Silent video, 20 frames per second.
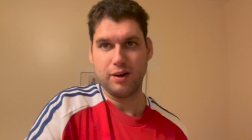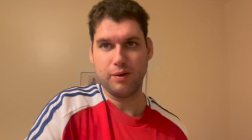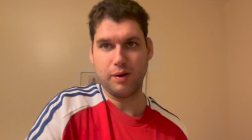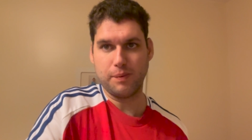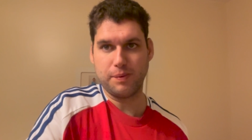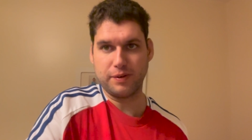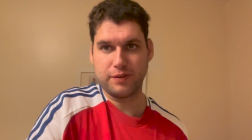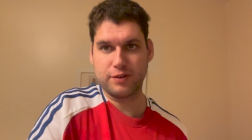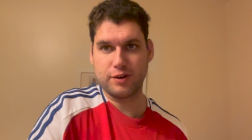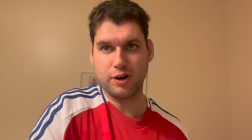Well,
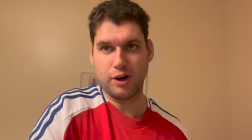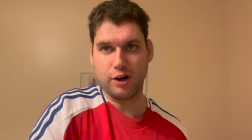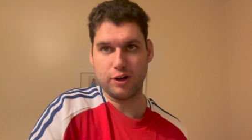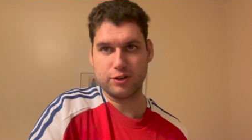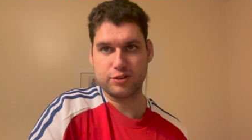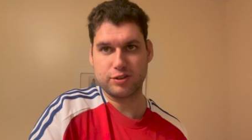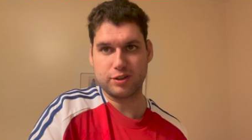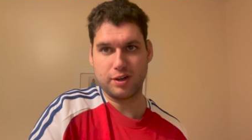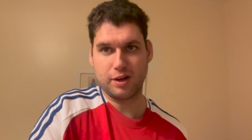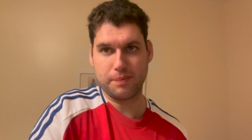we've
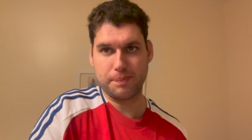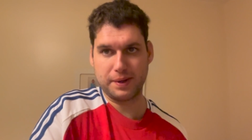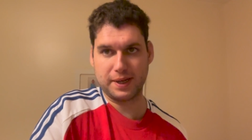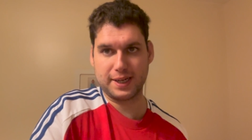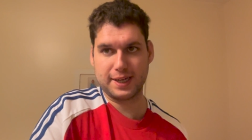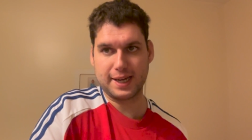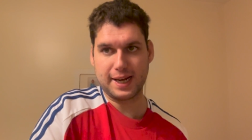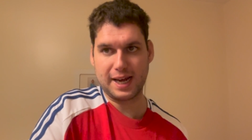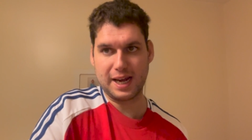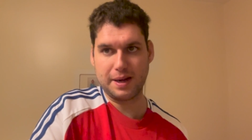got a
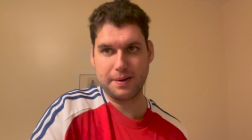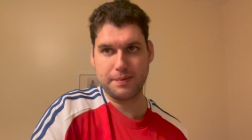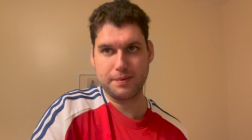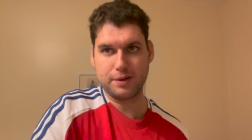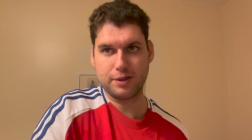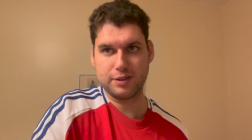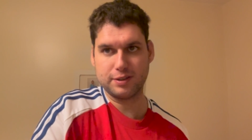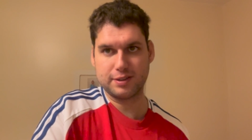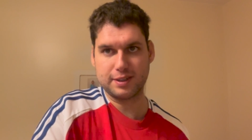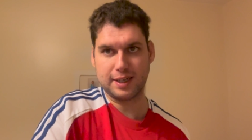big game
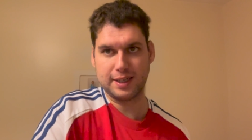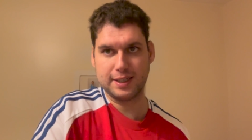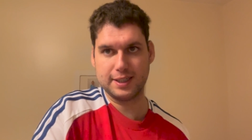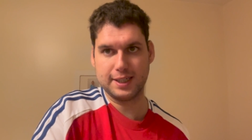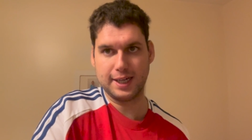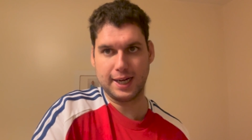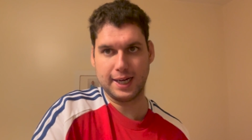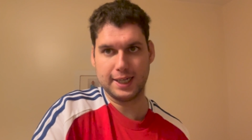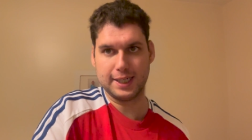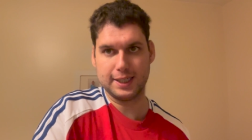on
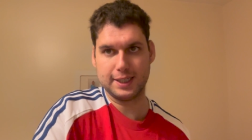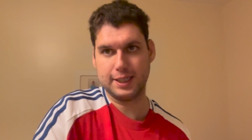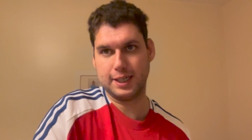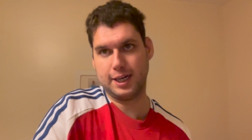Sunday.